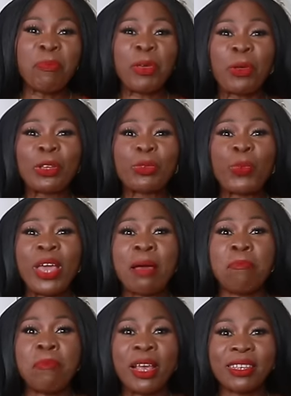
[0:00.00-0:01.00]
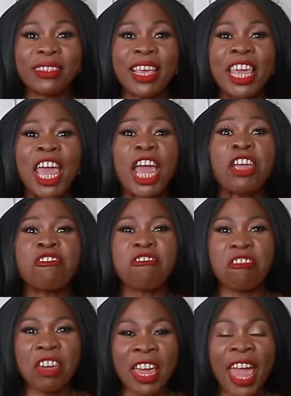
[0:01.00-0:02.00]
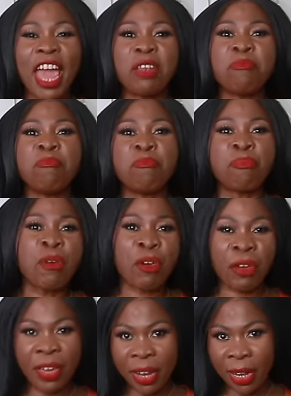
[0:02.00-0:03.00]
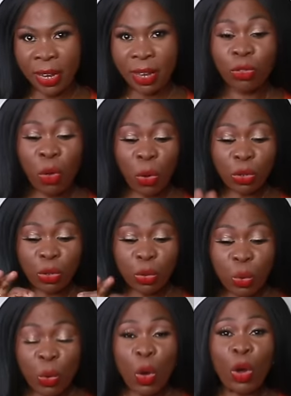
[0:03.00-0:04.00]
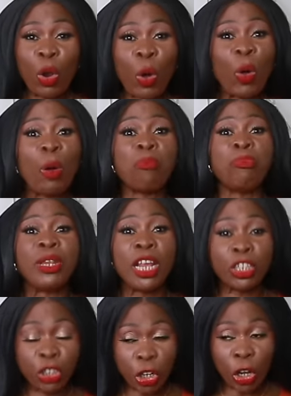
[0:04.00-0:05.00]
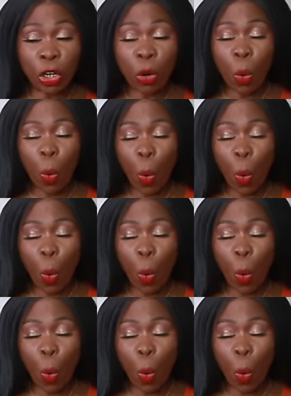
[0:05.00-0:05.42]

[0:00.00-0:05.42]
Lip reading: because we are mixing gray and burgundy. Those two color combination,